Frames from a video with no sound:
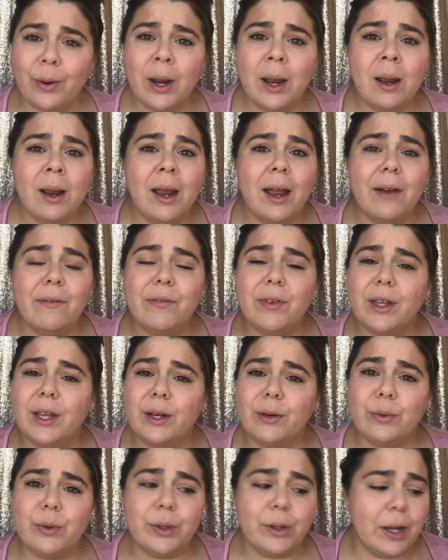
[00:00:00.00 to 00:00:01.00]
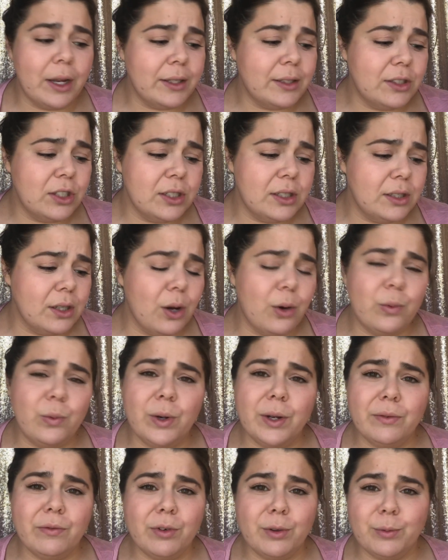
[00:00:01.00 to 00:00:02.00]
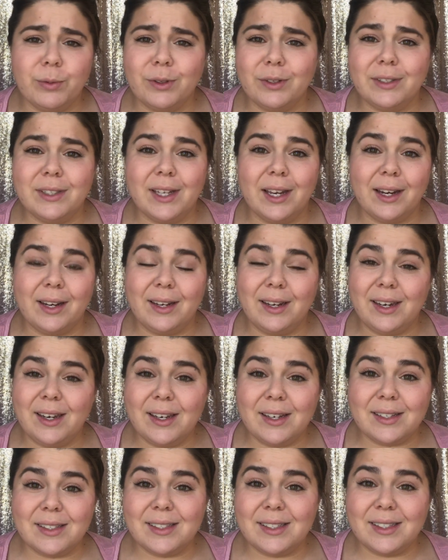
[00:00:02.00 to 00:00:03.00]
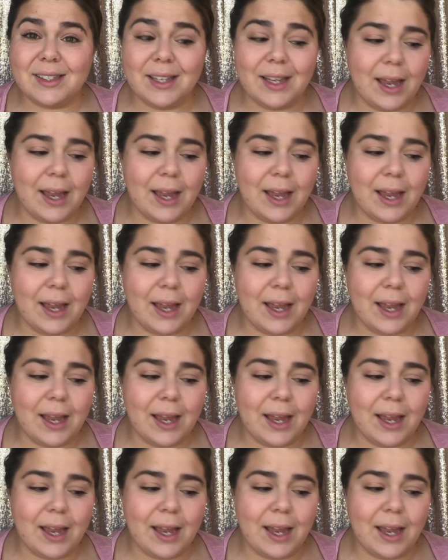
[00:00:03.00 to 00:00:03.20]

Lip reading: I feel like I just saw one from Real Techniques.